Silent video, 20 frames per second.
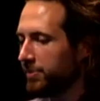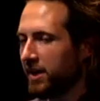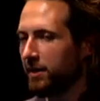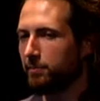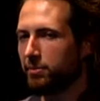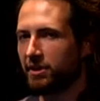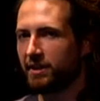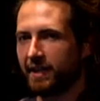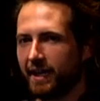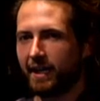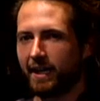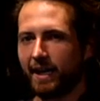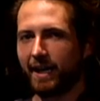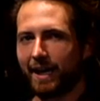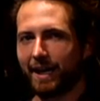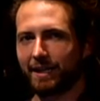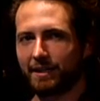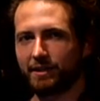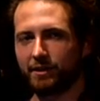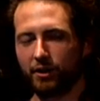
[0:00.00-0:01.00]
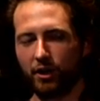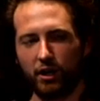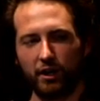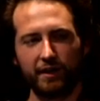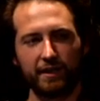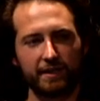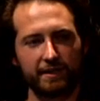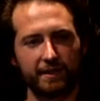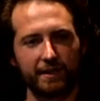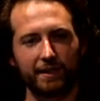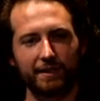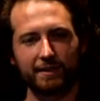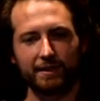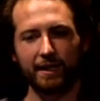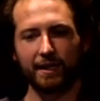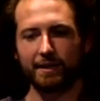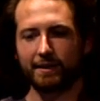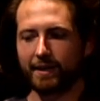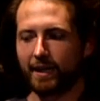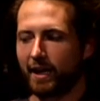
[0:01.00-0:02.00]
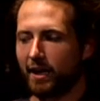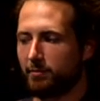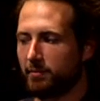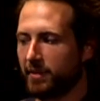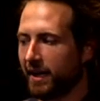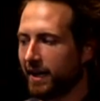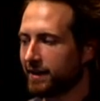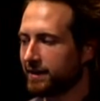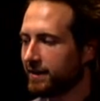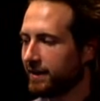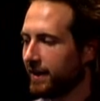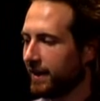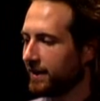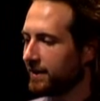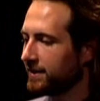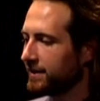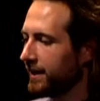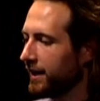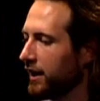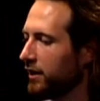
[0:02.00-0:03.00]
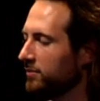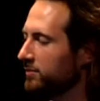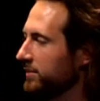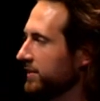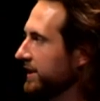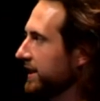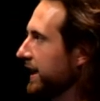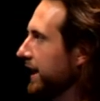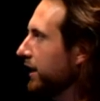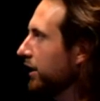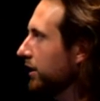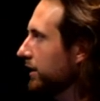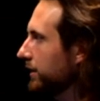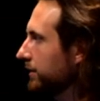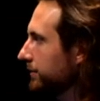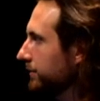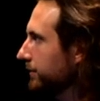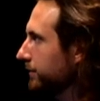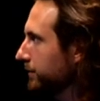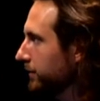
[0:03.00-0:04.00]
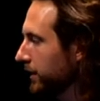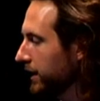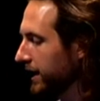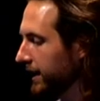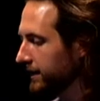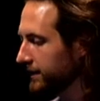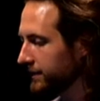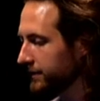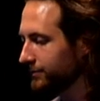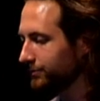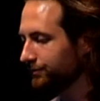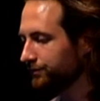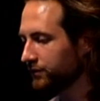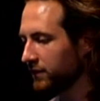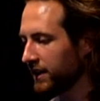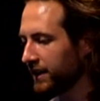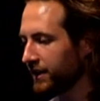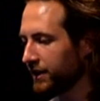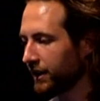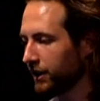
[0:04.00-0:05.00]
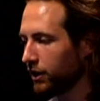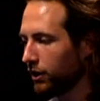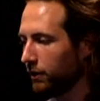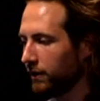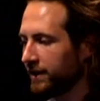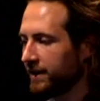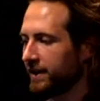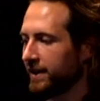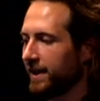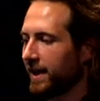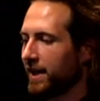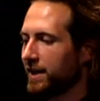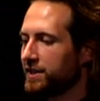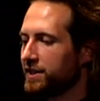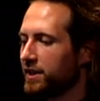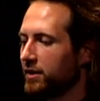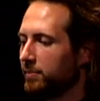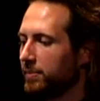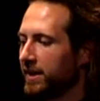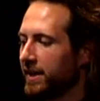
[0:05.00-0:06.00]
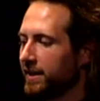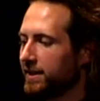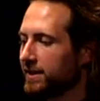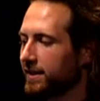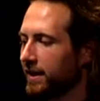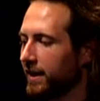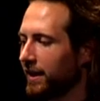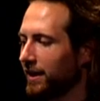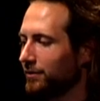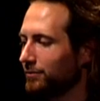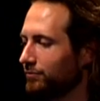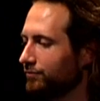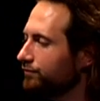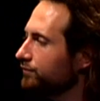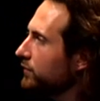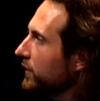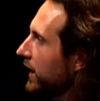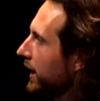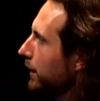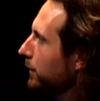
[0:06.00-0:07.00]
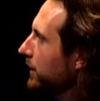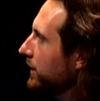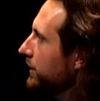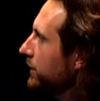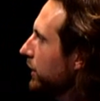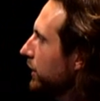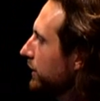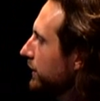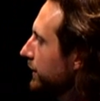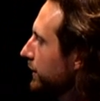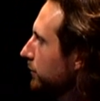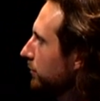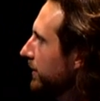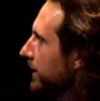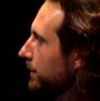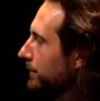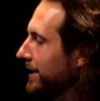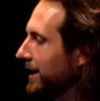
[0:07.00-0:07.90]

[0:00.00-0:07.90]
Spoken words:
of people, data, action. All these things kind of tie back to that same narrative for us. And to go into the NGP side, I want to talk a little bit